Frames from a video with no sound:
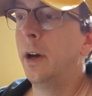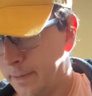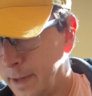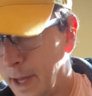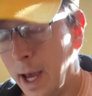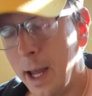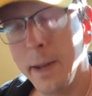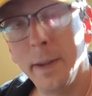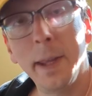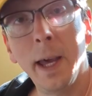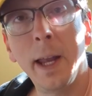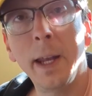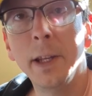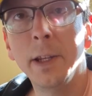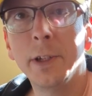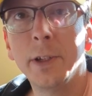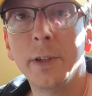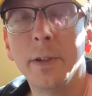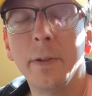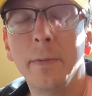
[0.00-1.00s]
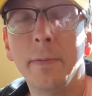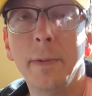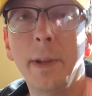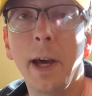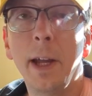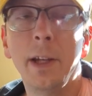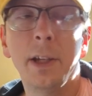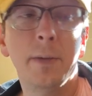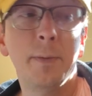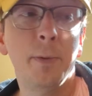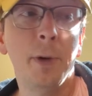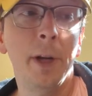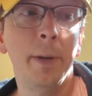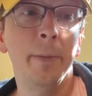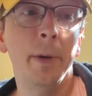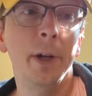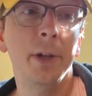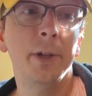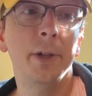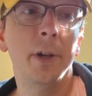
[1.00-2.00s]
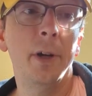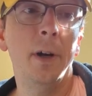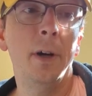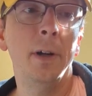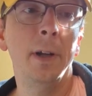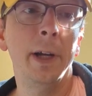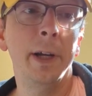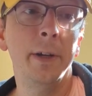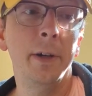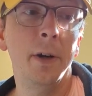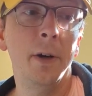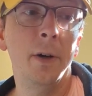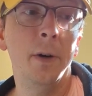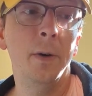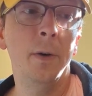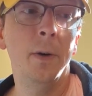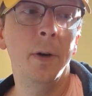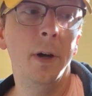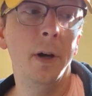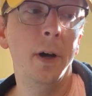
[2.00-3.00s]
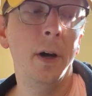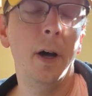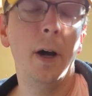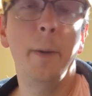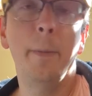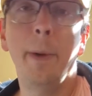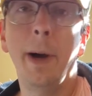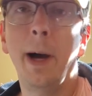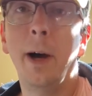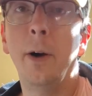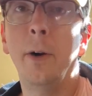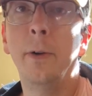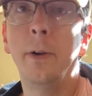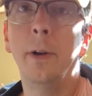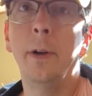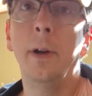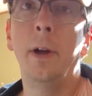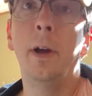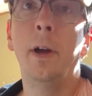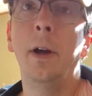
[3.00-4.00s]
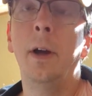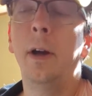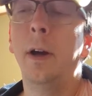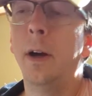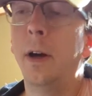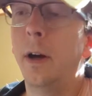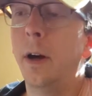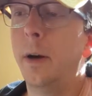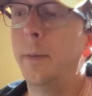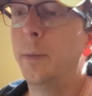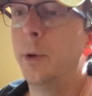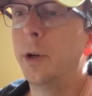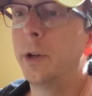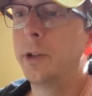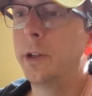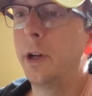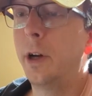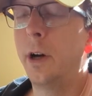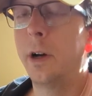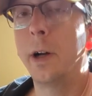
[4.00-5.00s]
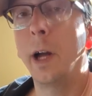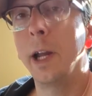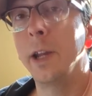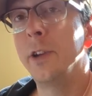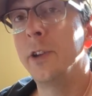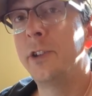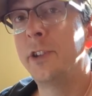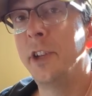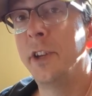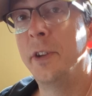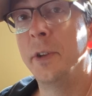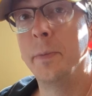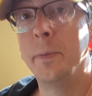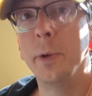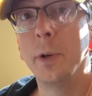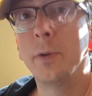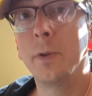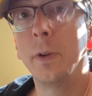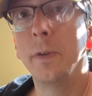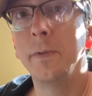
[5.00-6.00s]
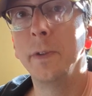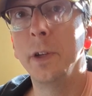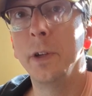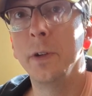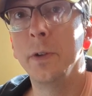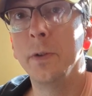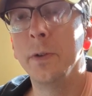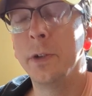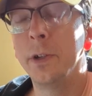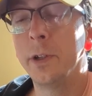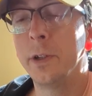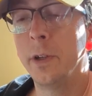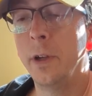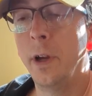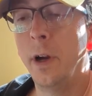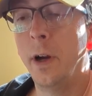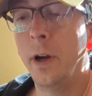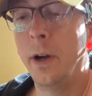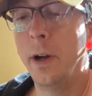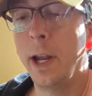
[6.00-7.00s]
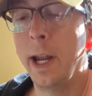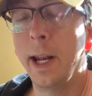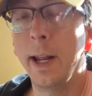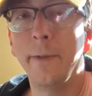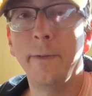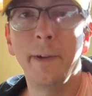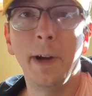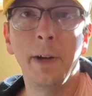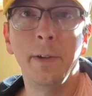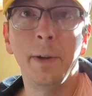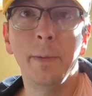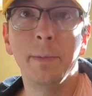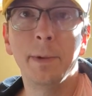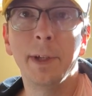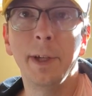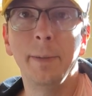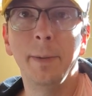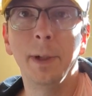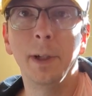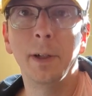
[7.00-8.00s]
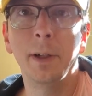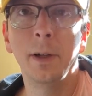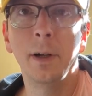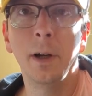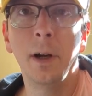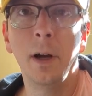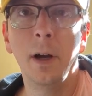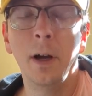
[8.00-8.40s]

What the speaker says: That is pretty much all I know about a book talk. I used to do book reviews, and I found them similar.